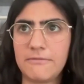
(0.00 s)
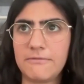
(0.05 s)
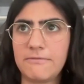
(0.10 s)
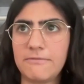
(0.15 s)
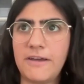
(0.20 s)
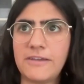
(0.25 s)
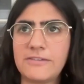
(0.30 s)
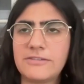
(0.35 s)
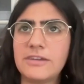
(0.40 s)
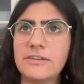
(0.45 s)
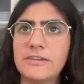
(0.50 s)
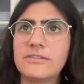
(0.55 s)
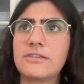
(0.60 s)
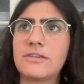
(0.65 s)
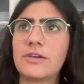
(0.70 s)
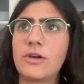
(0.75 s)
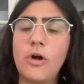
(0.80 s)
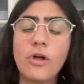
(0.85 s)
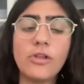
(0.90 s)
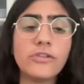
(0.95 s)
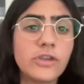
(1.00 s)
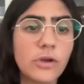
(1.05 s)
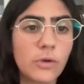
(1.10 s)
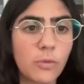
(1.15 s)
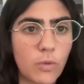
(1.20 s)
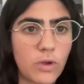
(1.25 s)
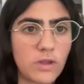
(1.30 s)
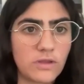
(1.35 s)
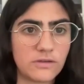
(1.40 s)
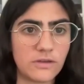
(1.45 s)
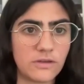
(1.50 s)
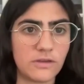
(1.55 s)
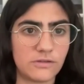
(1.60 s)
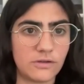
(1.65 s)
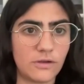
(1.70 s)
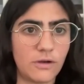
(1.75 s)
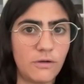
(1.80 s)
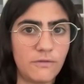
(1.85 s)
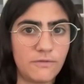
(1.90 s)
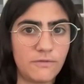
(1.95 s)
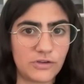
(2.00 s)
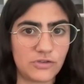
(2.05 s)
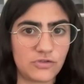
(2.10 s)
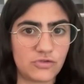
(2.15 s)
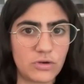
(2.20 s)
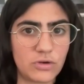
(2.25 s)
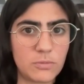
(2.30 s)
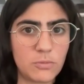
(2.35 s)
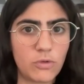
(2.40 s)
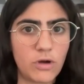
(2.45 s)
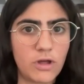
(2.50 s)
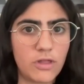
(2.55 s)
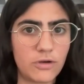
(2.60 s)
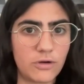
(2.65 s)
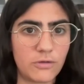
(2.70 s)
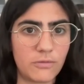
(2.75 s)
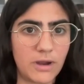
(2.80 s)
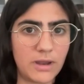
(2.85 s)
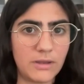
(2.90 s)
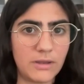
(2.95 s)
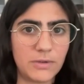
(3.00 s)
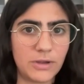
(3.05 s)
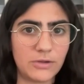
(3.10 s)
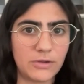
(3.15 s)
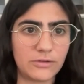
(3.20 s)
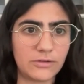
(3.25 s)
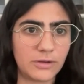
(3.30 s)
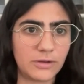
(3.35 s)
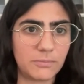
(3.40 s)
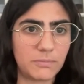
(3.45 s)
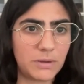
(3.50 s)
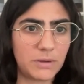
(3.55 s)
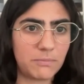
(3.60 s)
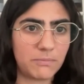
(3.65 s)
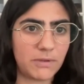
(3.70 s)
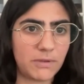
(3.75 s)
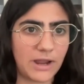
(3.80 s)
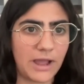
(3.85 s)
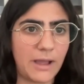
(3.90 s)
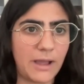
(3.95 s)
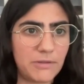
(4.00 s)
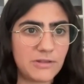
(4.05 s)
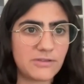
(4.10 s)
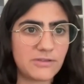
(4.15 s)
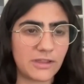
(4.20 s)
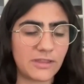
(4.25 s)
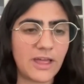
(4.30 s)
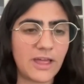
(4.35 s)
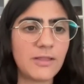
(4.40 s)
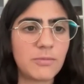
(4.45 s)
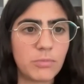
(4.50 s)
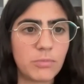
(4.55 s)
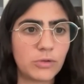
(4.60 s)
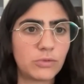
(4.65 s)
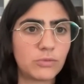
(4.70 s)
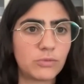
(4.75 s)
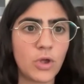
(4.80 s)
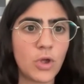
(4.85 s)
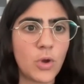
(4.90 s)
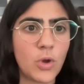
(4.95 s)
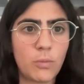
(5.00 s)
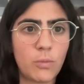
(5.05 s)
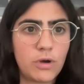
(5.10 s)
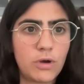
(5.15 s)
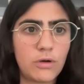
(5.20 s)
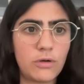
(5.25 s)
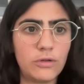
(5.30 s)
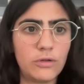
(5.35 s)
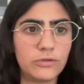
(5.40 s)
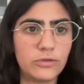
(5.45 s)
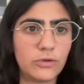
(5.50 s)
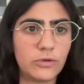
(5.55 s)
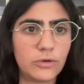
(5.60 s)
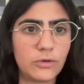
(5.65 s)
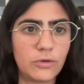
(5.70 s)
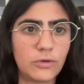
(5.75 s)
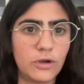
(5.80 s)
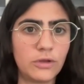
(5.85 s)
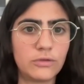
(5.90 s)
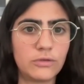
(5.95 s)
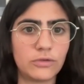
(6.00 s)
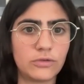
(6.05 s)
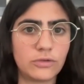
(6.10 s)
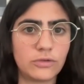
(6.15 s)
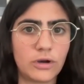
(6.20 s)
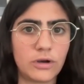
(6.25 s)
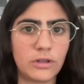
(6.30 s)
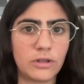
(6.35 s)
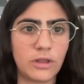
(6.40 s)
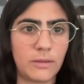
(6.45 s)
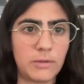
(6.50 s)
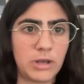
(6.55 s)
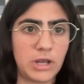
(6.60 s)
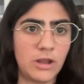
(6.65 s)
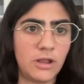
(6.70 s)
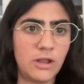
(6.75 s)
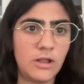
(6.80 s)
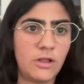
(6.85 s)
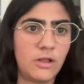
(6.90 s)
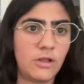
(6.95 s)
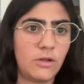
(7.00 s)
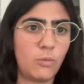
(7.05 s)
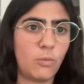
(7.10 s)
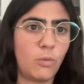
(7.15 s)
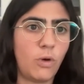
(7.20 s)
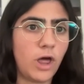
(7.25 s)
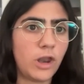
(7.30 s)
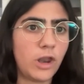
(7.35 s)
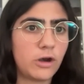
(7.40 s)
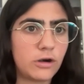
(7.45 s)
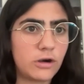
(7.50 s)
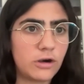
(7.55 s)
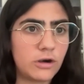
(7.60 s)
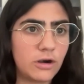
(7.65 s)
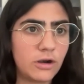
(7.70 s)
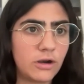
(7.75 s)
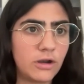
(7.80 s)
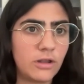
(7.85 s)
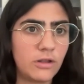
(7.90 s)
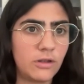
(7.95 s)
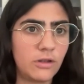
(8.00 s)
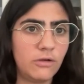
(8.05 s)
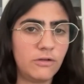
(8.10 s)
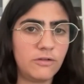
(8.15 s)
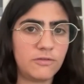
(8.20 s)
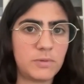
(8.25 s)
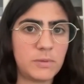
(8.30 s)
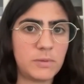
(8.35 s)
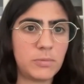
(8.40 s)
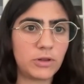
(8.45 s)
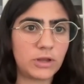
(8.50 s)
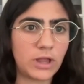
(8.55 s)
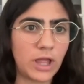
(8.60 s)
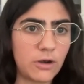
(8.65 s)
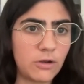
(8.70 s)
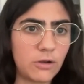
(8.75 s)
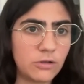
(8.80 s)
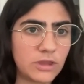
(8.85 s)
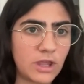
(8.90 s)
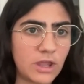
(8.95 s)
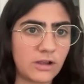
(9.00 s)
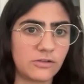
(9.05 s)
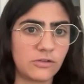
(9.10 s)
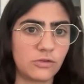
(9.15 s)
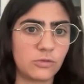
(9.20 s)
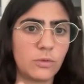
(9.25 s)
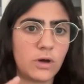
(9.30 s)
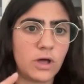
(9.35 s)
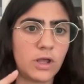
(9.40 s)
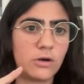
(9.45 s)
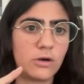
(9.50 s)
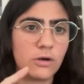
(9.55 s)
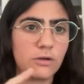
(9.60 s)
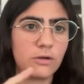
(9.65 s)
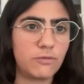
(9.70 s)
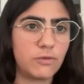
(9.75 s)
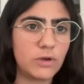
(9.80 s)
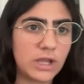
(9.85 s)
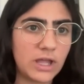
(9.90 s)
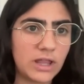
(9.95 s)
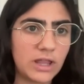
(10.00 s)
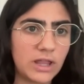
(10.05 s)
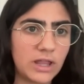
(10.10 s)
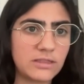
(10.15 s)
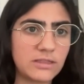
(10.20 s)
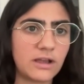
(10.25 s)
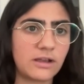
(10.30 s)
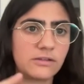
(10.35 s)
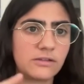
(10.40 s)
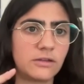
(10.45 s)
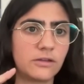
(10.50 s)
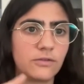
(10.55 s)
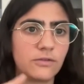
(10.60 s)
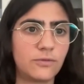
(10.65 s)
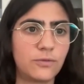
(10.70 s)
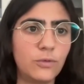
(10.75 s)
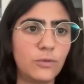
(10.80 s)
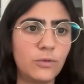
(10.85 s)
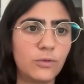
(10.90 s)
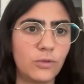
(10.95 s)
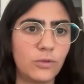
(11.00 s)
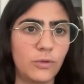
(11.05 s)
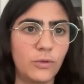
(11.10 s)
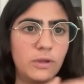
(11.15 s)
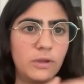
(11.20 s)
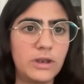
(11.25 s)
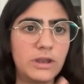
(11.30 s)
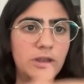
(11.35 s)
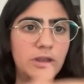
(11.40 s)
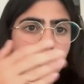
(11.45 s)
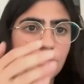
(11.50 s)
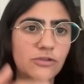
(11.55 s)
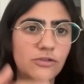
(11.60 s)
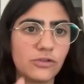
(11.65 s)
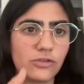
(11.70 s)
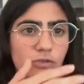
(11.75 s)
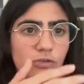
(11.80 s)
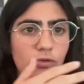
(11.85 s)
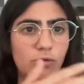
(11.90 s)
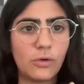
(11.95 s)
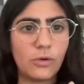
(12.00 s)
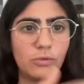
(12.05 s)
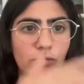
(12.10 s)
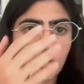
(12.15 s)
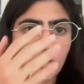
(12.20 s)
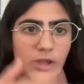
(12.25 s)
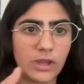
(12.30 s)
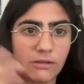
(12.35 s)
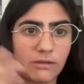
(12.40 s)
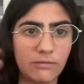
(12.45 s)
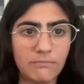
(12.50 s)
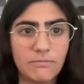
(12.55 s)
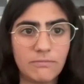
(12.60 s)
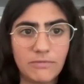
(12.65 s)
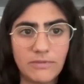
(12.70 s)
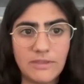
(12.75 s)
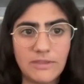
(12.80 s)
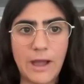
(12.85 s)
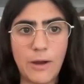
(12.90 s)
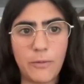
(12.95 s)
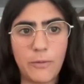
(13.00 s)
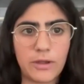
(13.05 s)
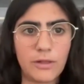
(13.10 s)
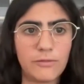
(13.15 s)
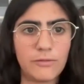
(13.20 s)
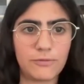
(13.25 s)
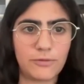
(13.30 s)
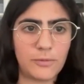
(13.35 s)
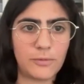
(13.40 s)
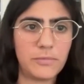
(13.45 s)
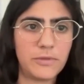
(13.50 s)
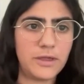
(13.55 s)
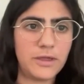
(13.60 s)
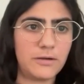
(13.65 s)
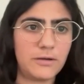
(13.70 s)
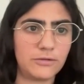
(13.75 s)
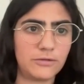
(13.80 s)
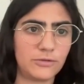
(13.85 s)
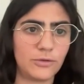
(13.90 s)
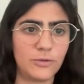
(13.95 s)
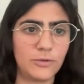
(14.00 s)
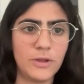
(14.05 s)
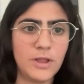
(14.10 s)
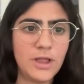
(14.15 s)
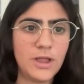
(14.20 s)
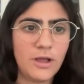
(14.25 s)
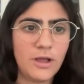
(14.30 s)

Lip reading: fastest consequences of extreme weather, right? Because like it happens like that, but we're also going to start, I mean, water, no, if people cannot access water, if we can't access food, no, and it just goes like downhill from there. So